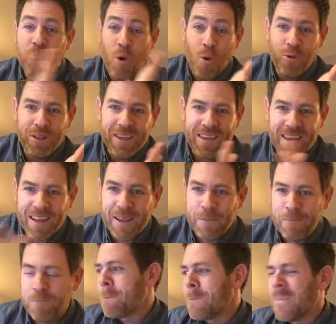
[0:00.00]
Only
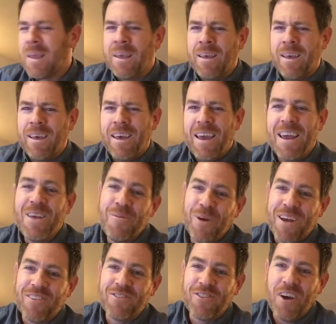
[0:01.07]
kidding.
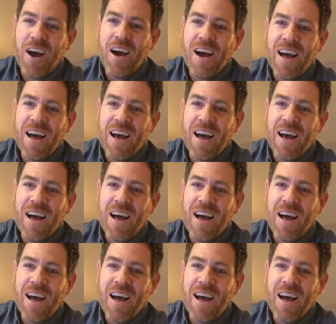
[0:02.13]
Anyways,